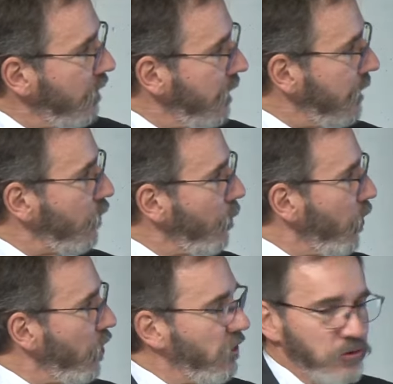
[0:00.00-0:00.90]

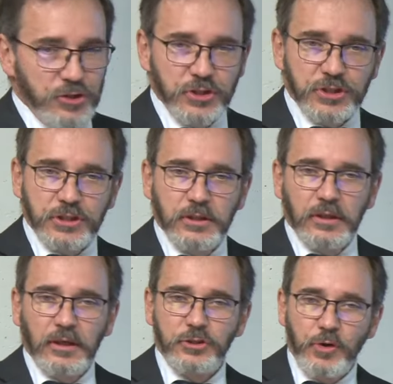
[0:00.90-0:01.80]
Kindleberger versus
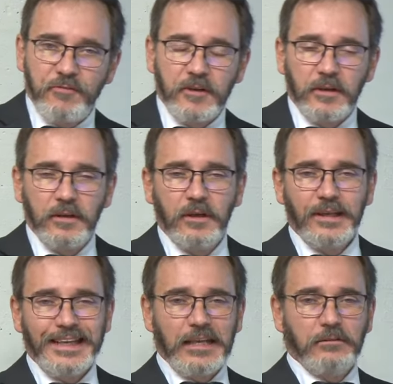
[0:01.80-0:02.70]
Triffin
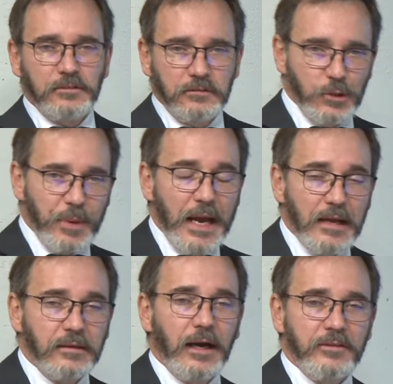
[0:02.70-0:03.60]

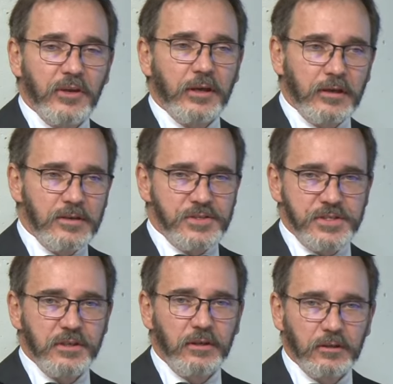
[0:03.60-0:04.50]
debate, I think, is
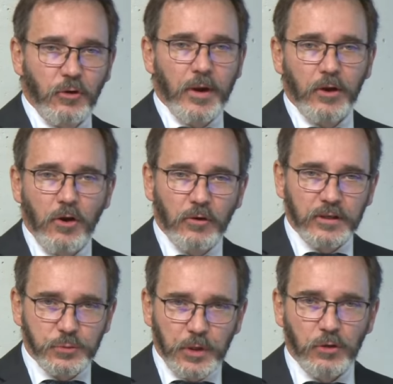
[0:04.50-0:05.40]
still going on
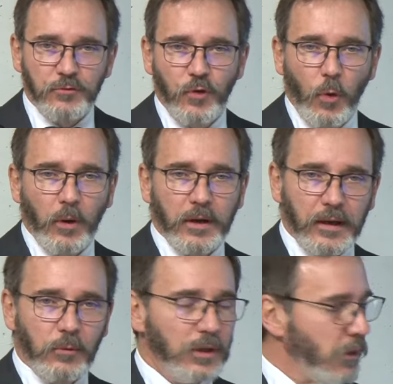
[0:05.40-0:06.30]
as we look forward, and
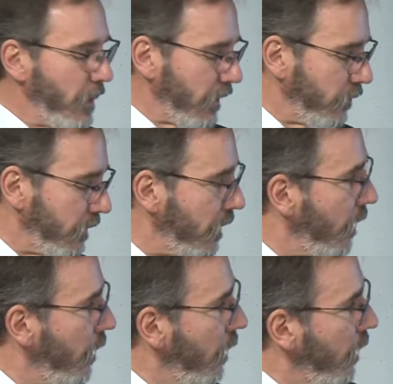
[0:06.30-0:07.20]
I will come back to it
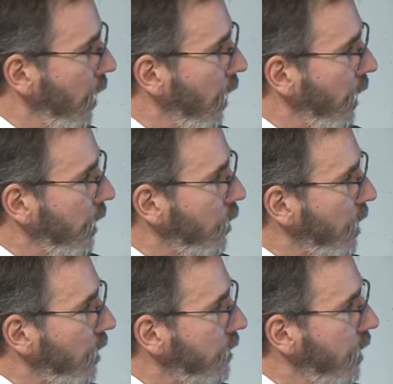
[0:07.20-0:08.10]
in a
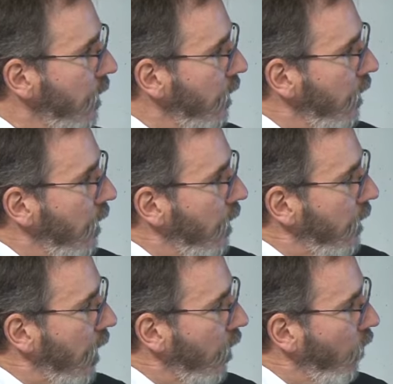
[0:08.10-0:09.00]
minute.
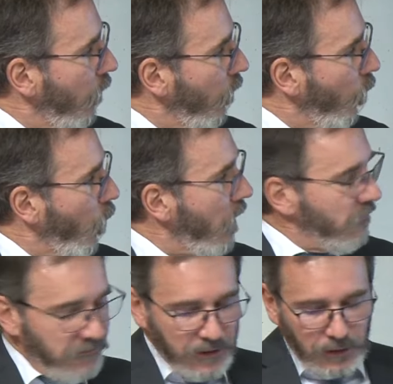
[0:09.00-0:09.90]
Now, one
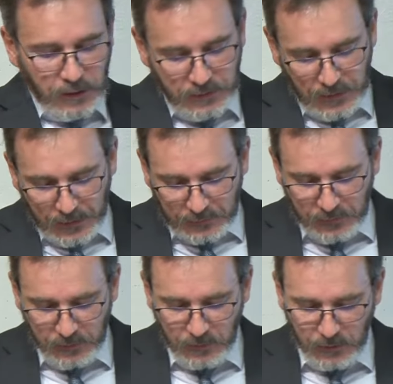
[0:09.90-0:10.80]
thing that
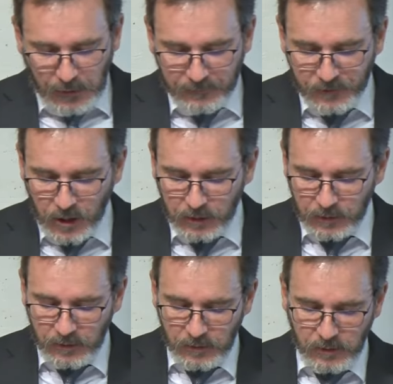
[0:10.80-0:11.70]
I've
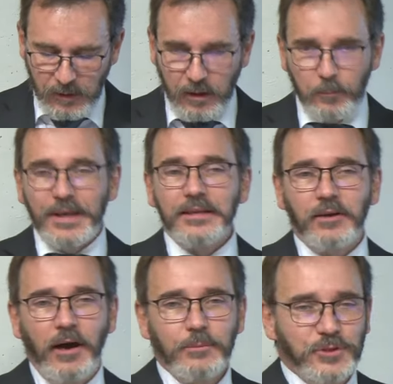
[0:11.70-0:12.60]
done many
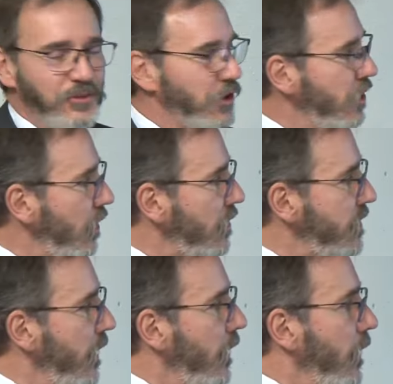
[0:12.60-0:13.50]
times over the years